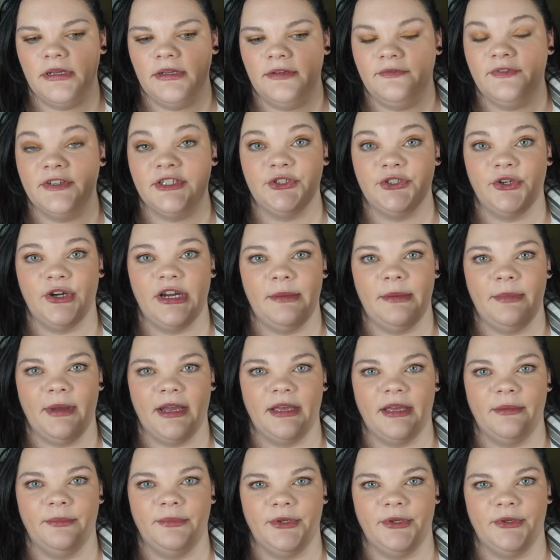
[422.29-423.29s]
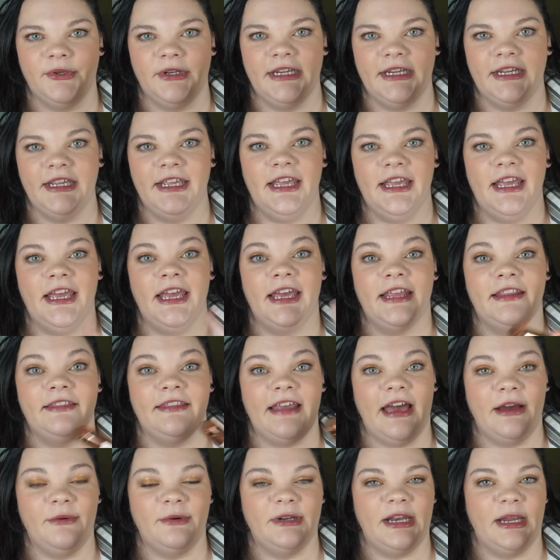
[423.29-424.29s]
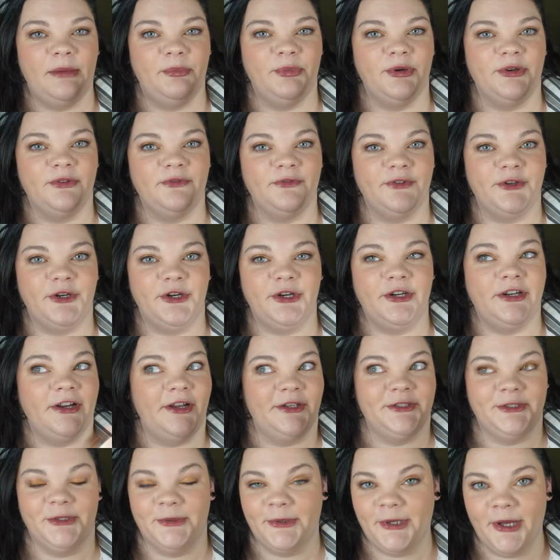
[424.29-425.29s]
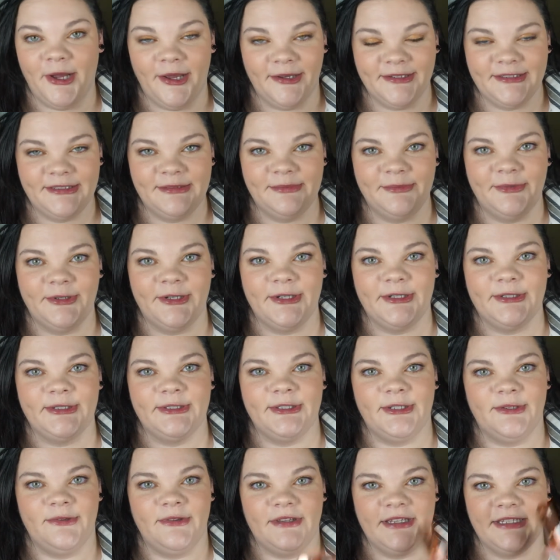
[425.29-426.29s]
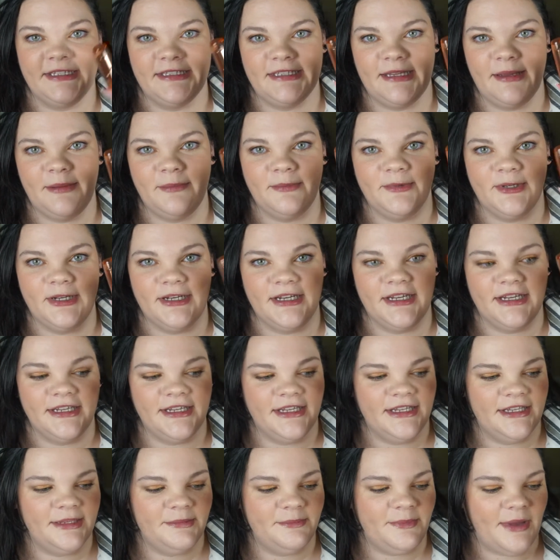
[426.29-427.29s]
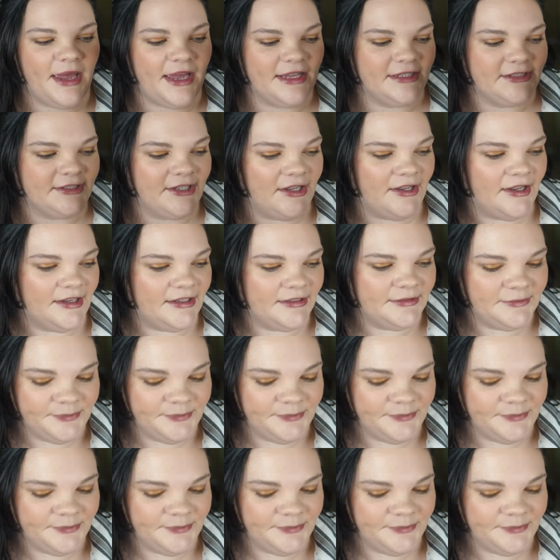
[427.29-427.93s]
Victoria Beckham Beauty. That one I prefer. It also costs more, so this I'm gonna pass on.